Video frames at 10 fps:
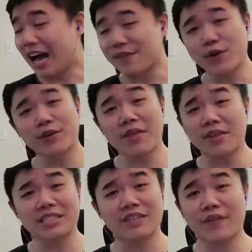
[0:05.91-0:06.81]
I've heard that
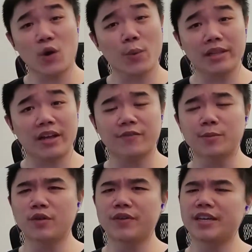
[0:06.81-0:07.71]
this is a very well loved
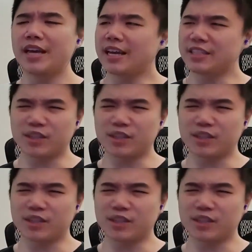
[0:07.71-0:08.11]
movie,